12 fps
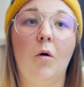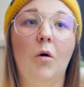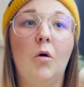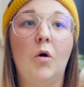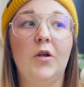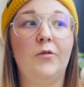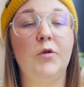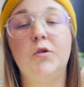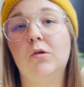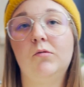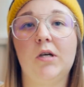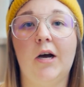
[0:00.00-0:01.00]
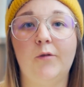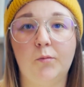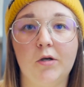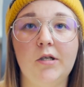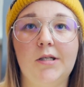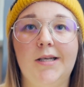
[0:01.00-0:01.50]
Or if you don't have a
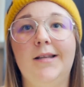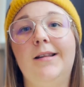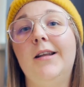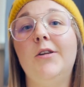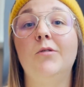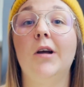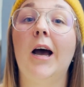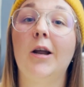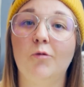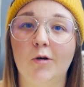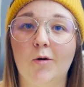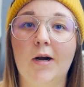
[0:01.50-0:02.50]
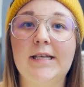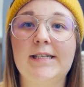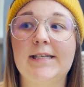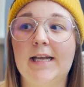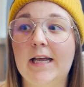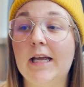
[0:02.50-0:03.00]
printer, then you can
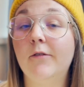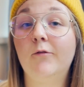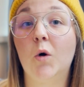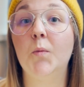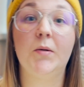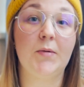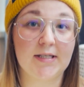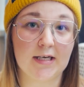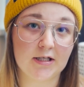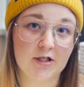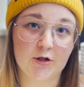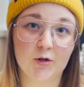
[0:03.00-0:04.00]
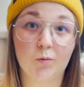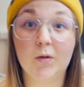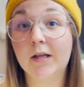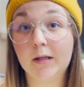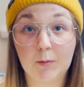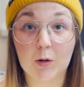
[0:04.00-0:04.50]
request a form to be sent to you
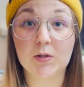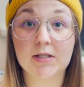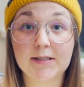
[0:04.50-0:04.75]
within the post.